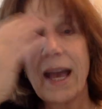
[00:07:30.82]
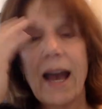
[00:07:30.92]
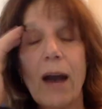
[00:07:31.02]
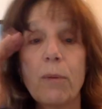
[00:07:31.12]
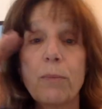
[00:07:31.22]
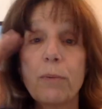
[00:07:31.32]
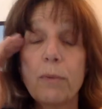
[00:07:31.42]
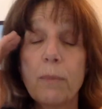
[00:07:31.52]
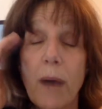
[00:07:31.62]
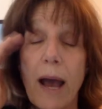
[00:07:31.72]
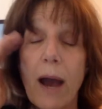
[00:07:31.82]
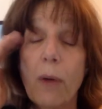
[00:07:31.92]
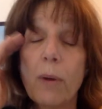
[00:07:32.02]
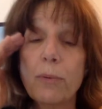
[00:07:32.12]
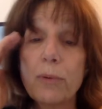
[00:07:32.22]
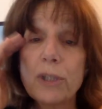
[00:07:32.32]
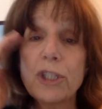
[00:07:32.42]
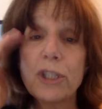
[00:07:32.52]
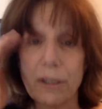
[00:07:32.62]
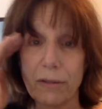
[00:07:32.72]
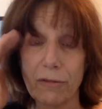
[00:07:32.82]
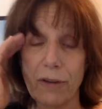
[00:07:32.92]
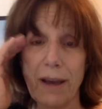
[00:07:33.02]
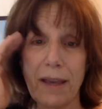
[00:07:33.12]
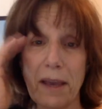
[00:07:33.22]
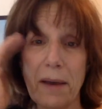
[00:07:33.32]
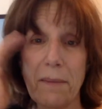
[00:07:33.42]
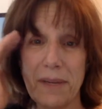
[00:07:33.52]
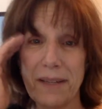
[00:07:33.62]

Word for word: how appreciative I am